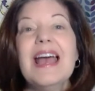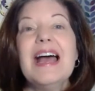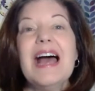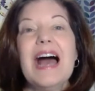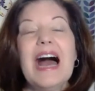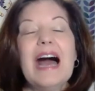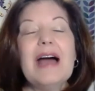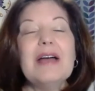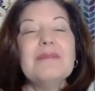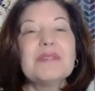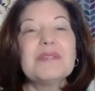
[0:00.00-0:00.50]

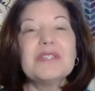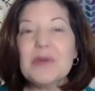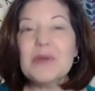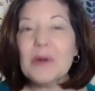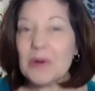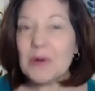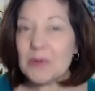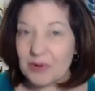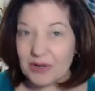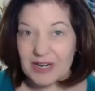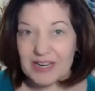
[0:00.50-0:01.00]
I'm
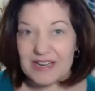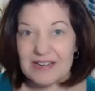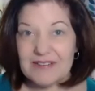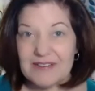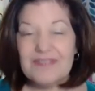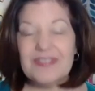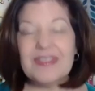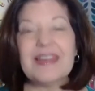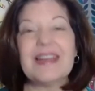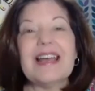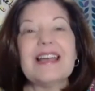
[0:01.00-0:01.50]
so
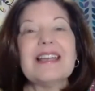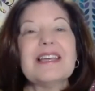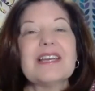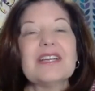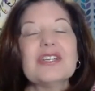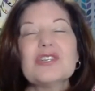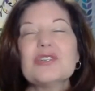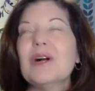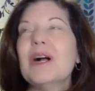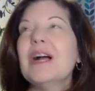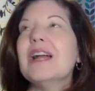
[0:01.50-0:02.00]
brave that I can
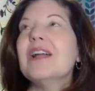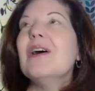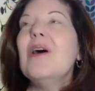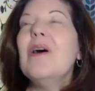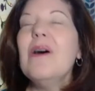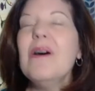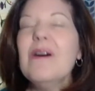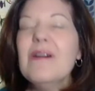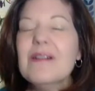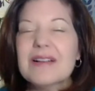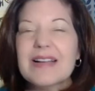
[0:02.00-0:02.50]
try
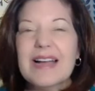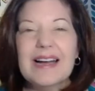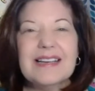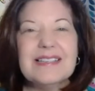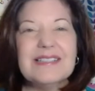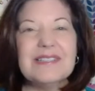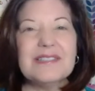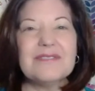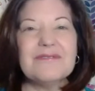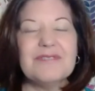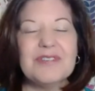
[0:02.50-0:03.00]
all
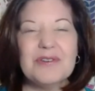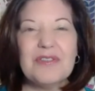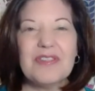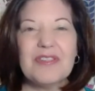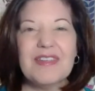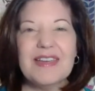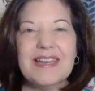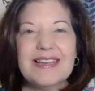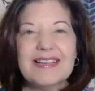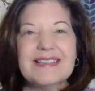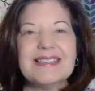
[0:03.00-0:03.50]
kinds of new
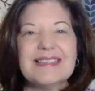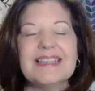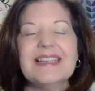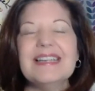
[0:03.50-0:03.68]
things.